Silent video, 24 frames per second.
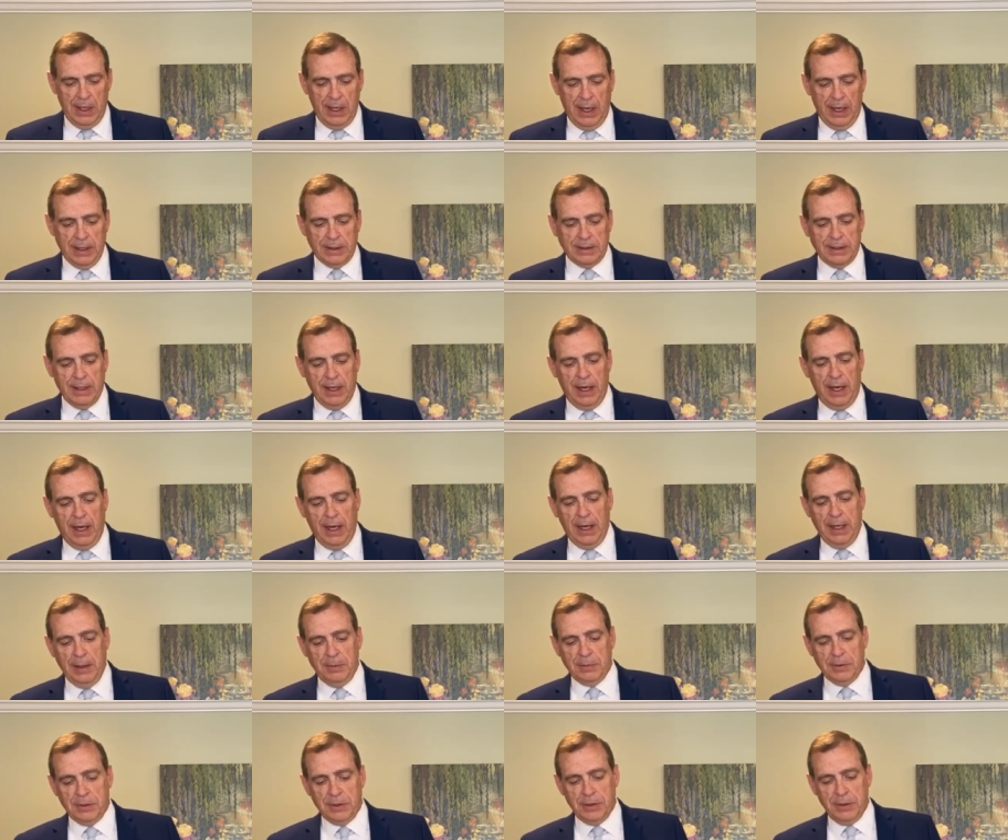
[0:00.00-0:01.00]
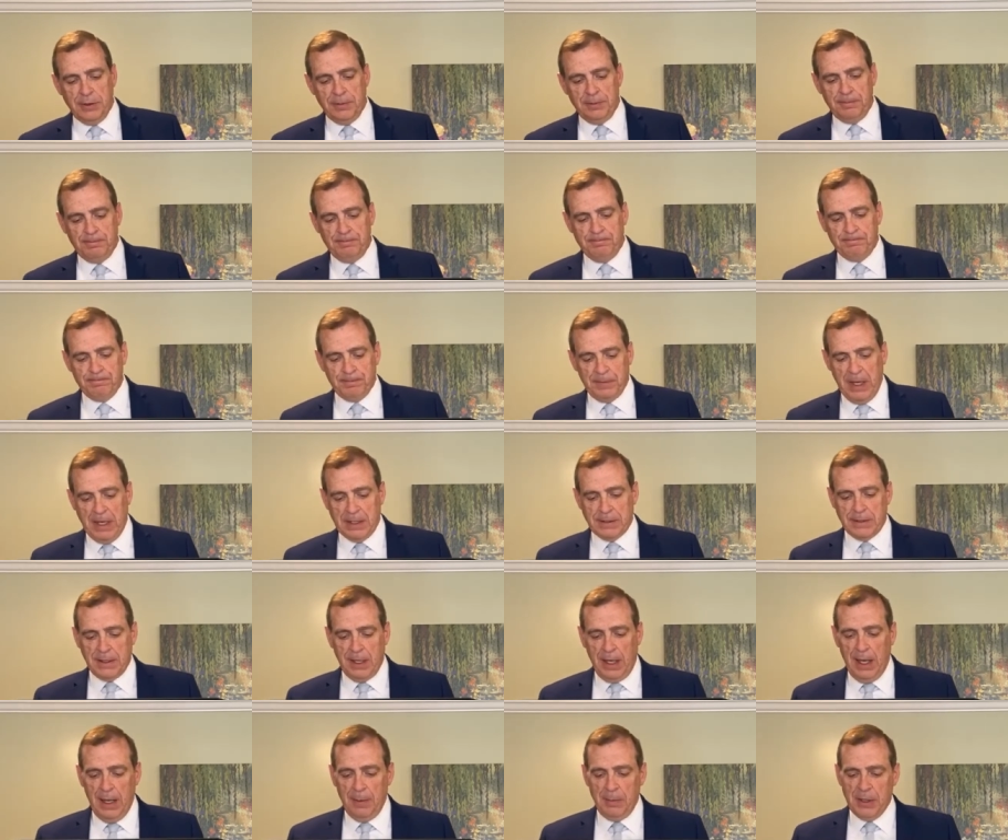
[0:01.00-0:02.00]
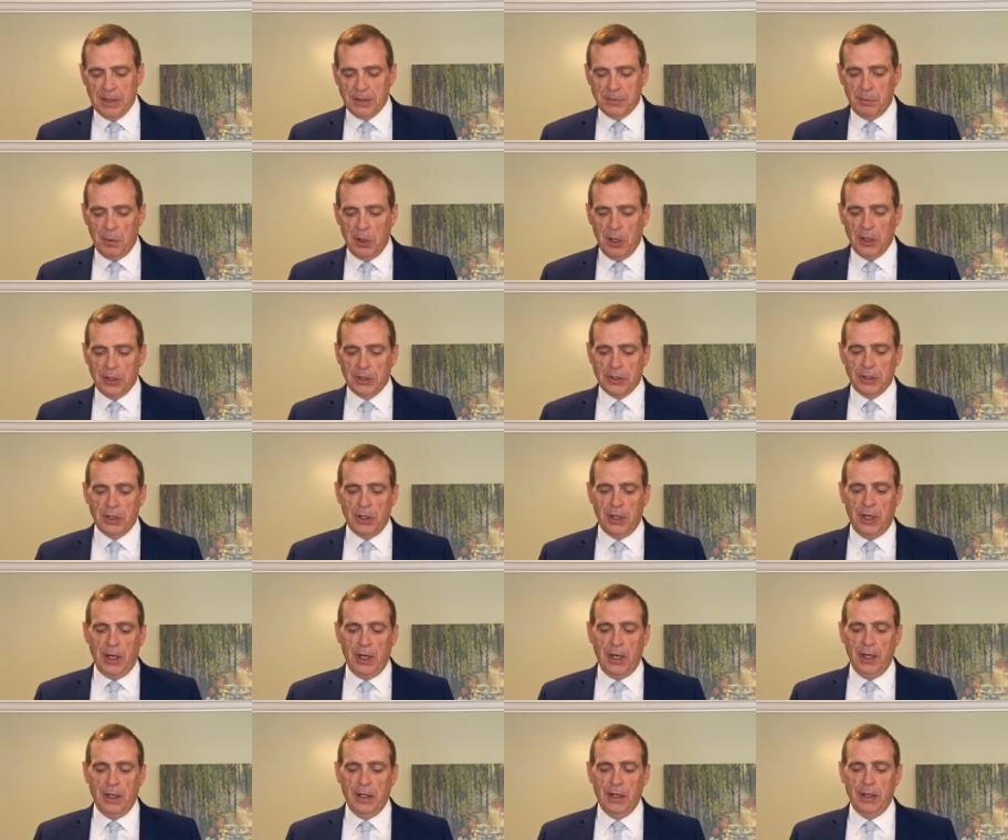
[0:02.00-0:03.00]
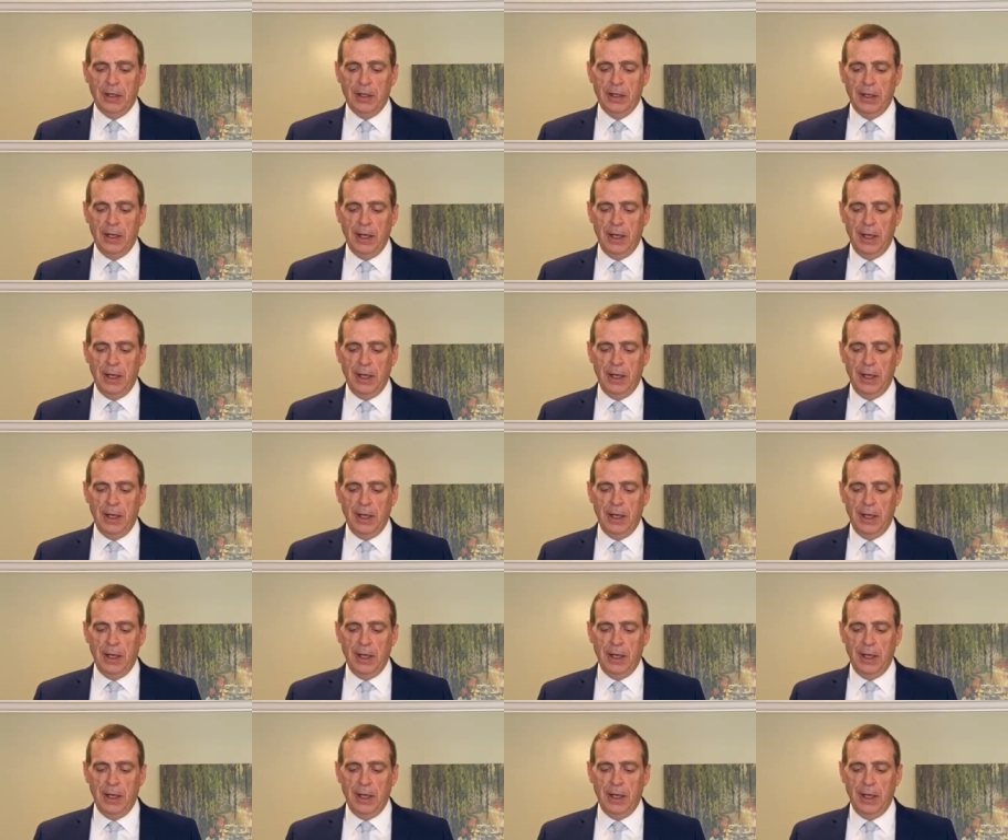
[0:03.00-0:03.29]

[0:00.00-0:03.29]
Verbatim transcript: At times, as time has marched on